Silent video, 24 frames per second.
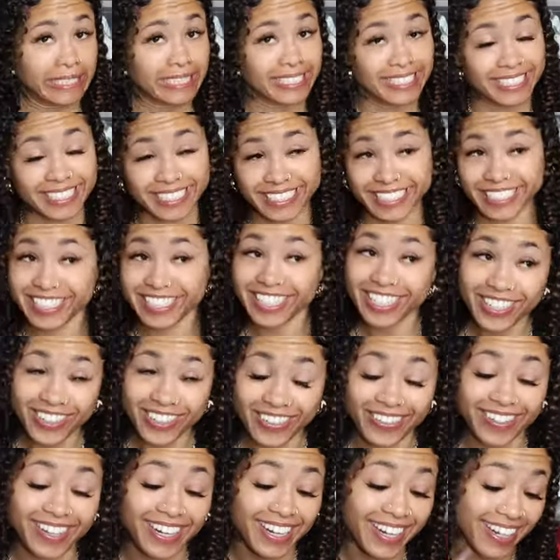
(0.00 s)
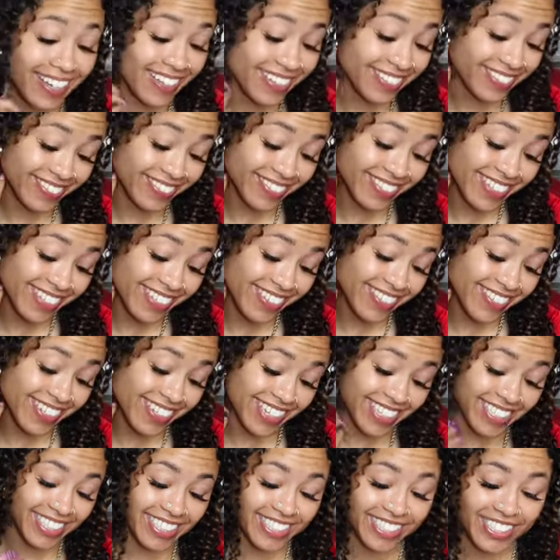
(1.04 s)
You know, I don't know,
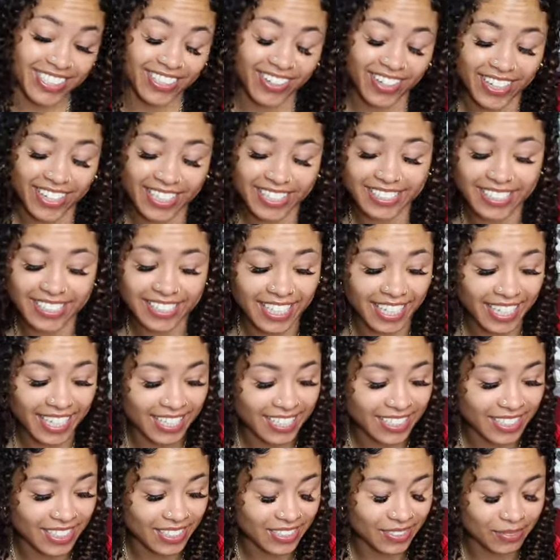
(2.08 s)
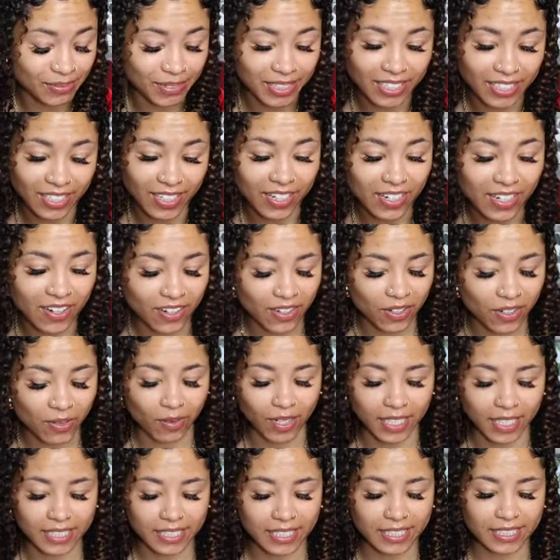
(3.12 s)
y'all. It's crazy. Like, it's kinda hard to
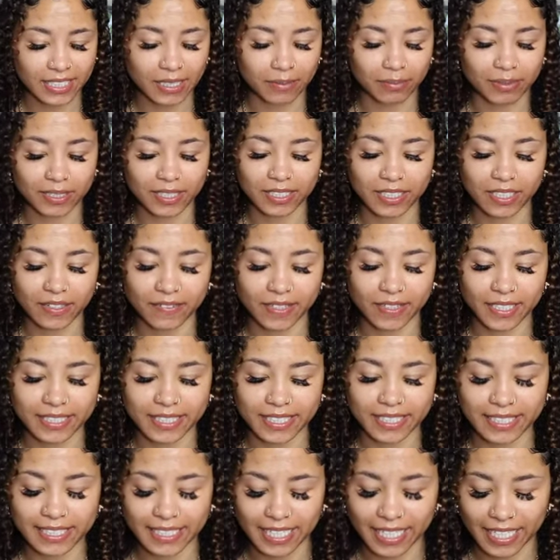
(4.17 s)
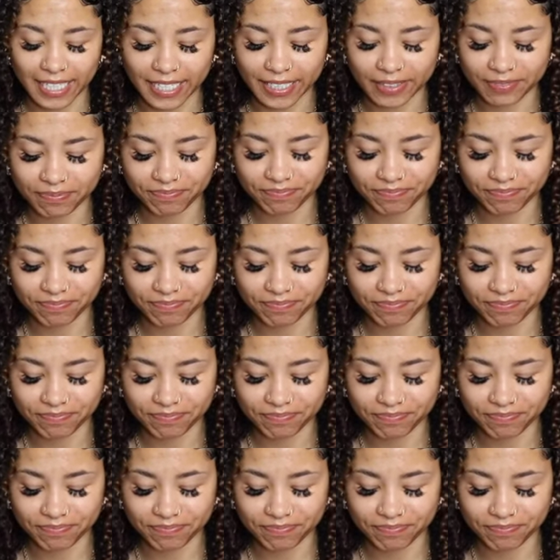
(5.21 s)
watch that type of stuff because it's like